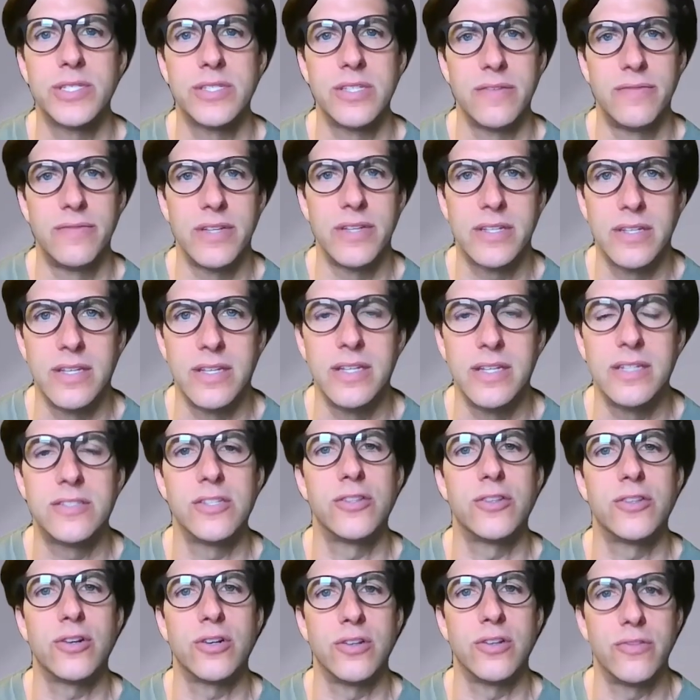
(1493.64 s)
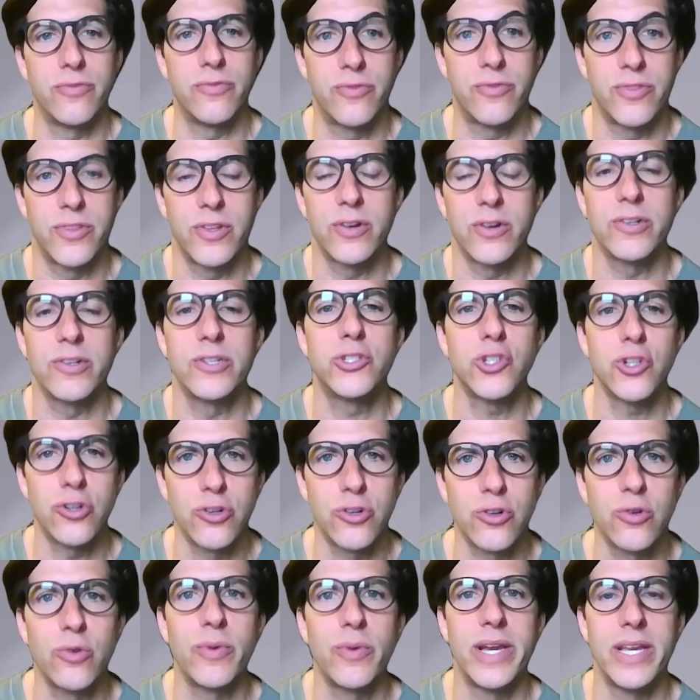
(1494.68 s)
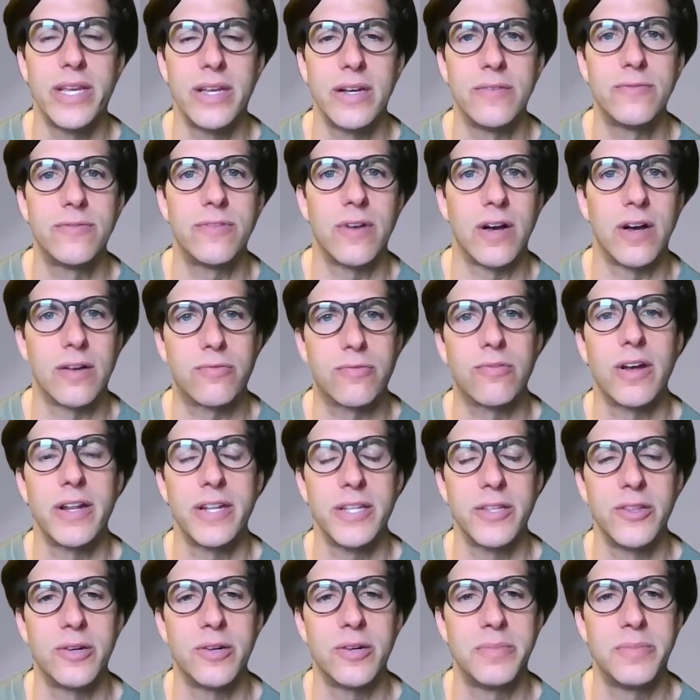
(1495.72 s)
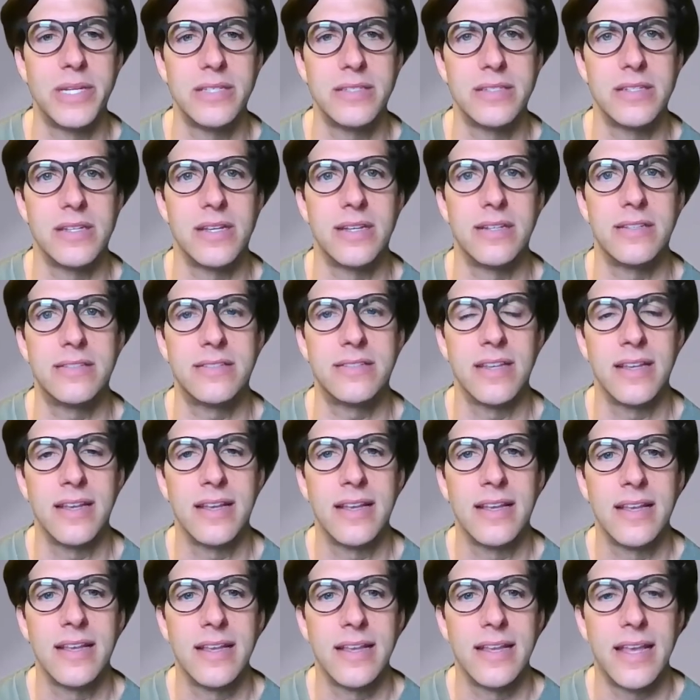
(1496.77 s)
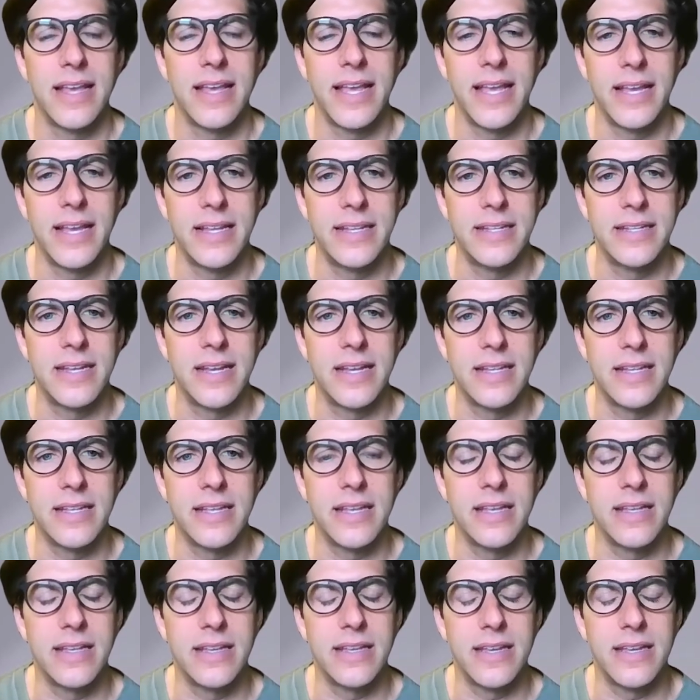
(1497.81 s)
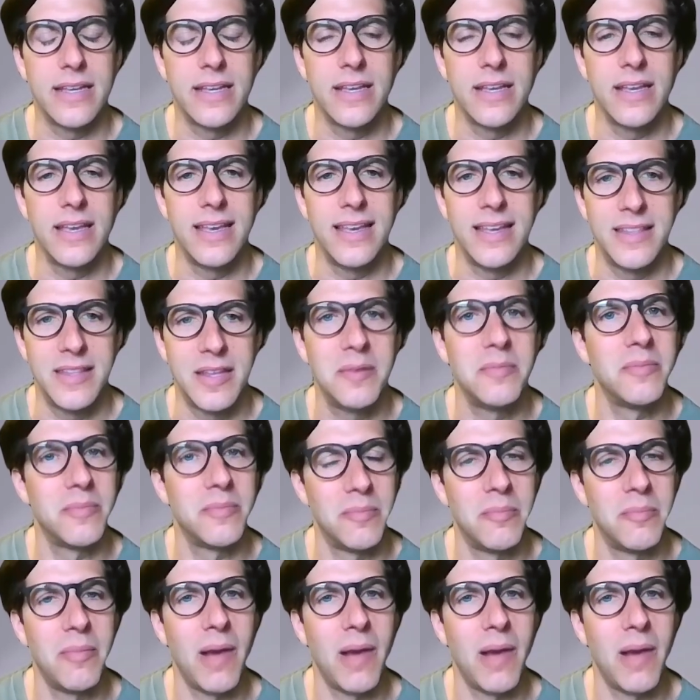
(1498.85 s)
their specific needs, and their their internal way of running their business and and